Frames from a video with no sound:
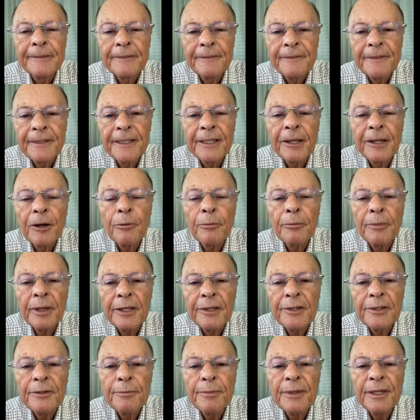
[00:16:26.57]

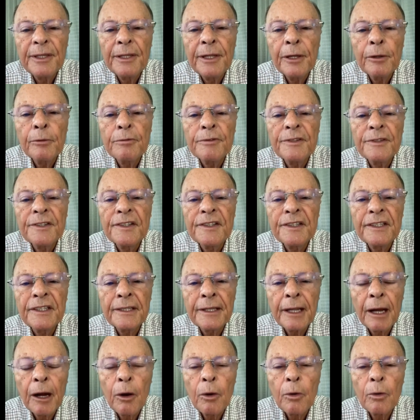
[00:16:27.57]
And
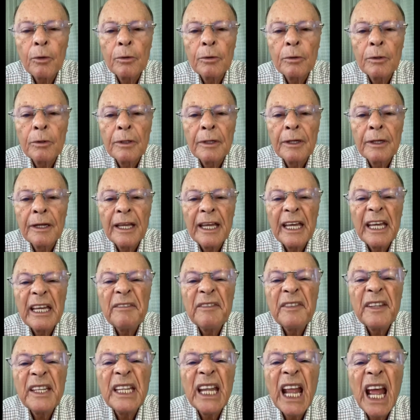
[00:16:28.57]
finally,
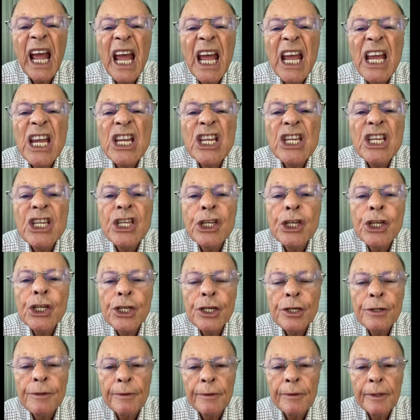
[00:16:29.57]
there was a sign.
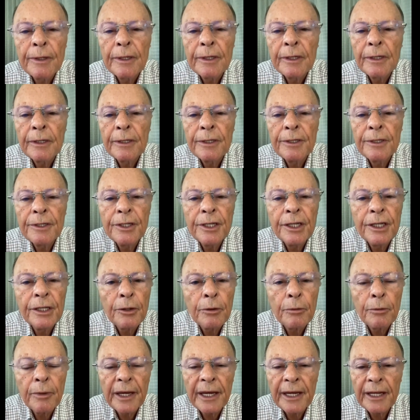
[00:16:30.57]
He
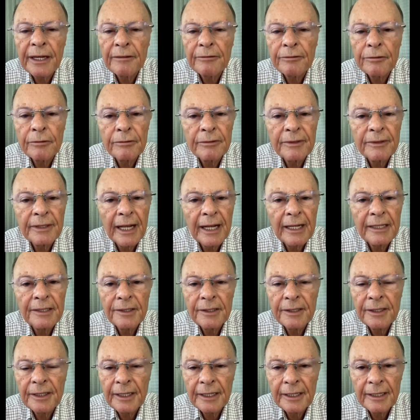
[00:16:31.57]
gave me a sign
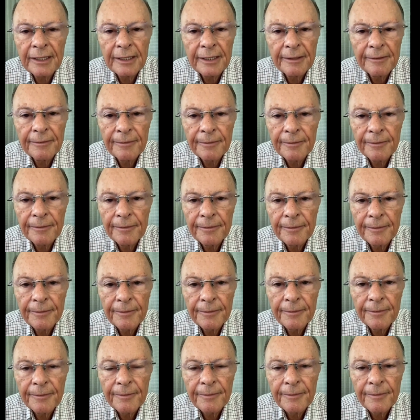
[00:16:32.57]
that
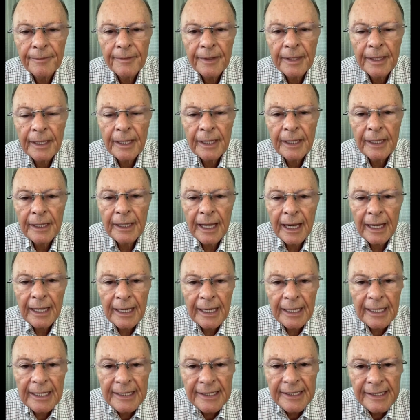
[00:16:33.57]
that marriage was
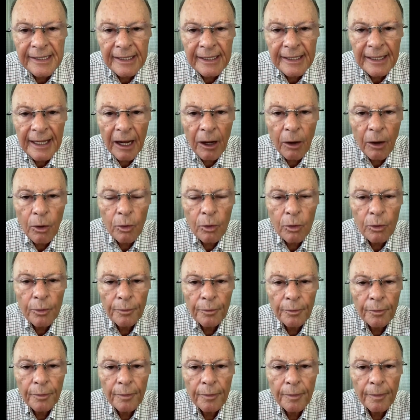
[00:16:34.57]
not from
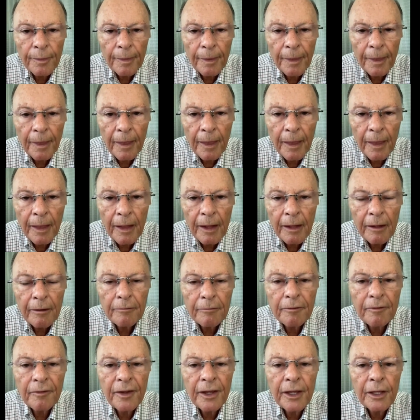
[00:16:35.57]
Him. And
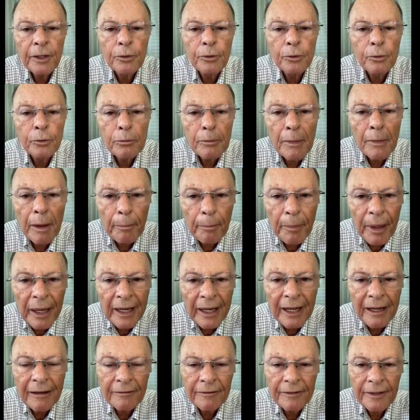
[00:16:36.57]
that sign
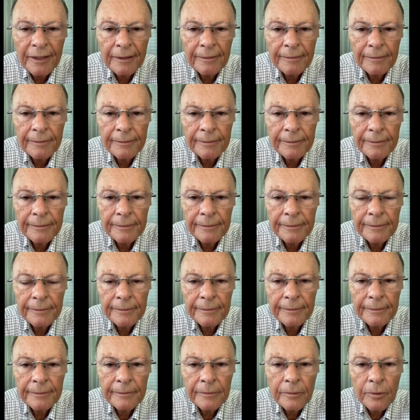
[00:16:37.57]
came
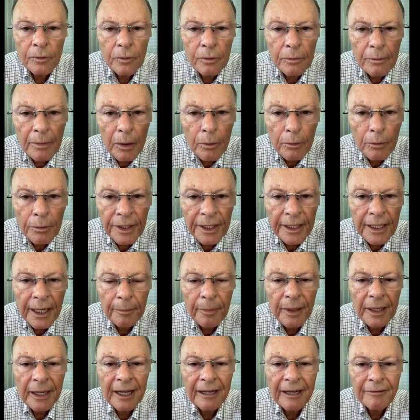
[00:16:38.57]
also
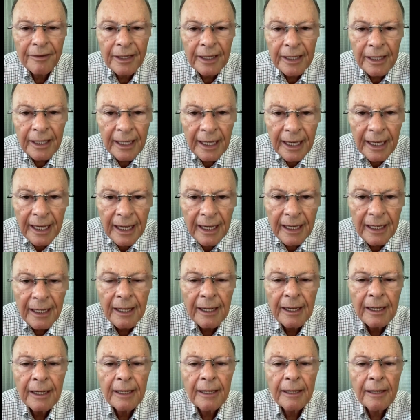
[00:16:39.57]
through one
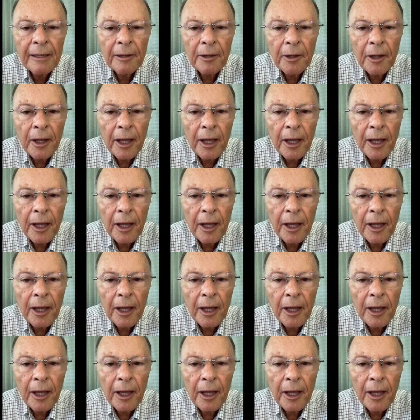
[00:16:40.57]
word.